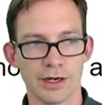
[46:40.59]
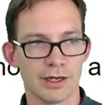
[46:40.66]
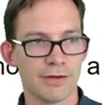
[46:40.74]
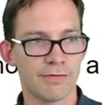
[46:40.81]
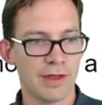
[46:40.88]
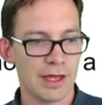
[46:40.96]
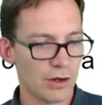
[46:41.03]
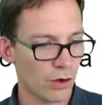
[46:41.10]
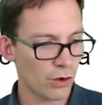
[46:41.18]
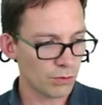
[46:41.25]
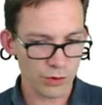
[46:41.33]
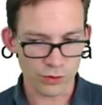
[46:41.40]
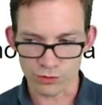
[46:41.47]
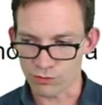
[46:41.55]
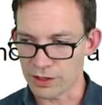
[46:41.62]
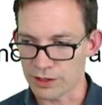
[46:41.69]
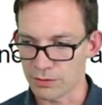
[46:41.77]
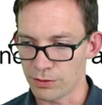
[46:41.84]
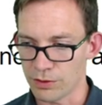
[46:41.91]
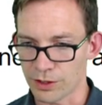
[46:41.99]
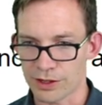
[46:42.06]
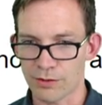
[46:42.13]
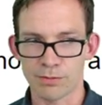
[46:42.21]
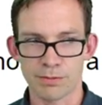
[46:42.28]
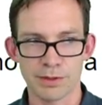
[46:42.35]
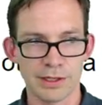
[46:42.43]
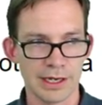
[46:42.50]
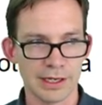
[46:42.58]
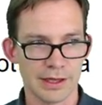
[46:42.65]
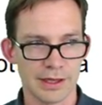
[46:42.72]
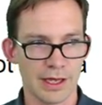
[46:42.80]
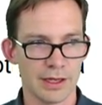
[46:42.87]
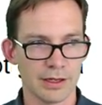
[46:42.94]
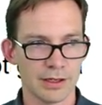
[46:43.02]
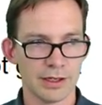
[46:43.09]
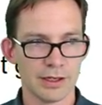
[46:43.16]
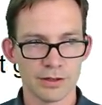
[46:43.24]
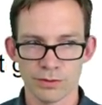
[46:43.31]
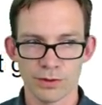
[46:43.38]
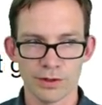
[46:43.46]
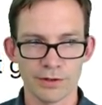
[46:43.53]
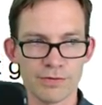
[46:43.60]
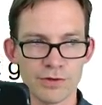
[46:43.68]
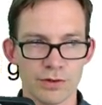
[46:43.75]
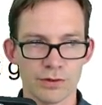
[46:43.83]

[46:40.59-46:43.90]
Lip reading: If they almost read the book, that would be like if you